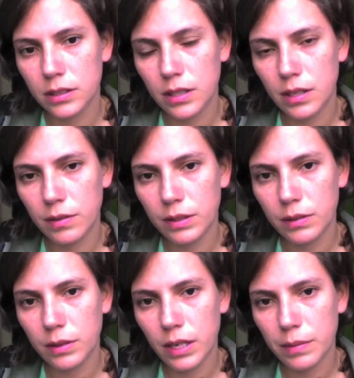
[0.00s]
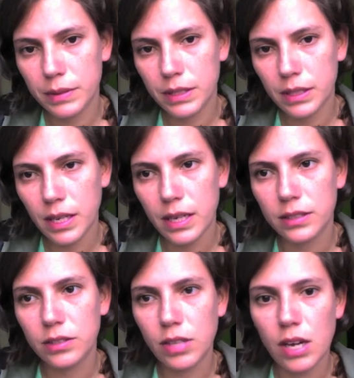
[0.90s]
I wonder what happens at the end.
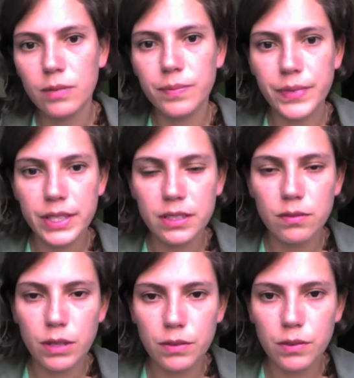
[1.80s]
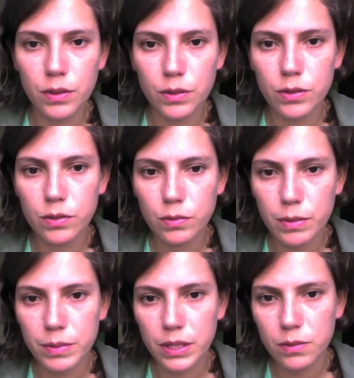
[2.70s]
So now, this is one of those
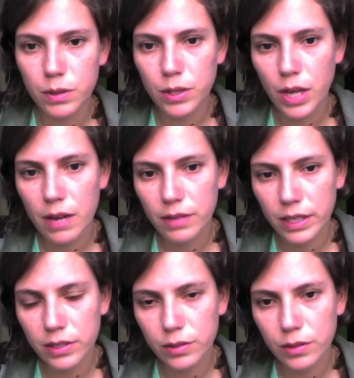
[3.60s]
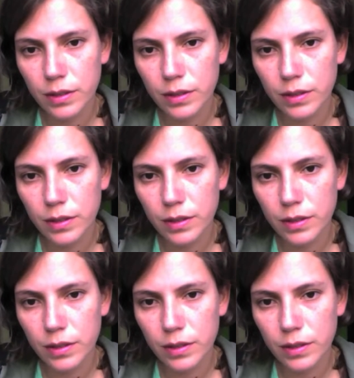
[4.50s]
websites where you have like to,